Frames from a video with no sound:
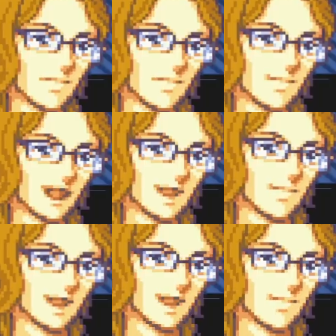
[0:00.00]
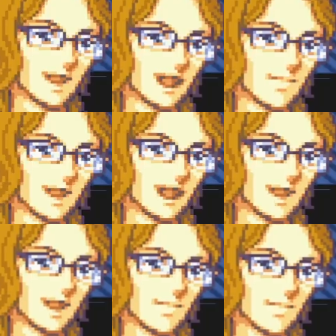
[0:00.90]
just have a
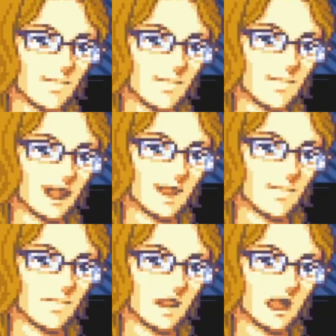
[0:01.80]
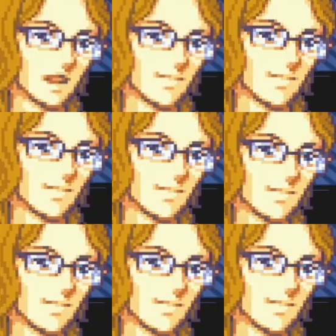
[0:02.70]
filled
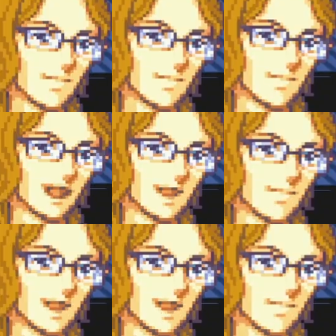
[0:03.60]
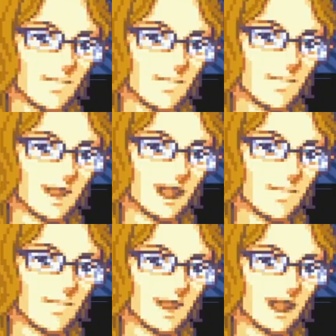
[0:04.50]
bottle.
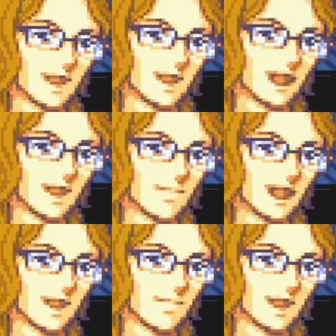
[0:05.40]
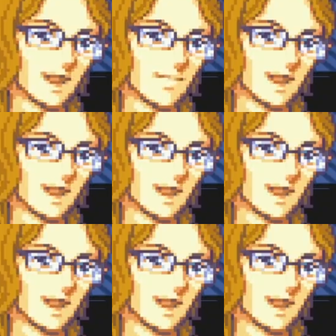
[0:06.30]
I think that's really all it is.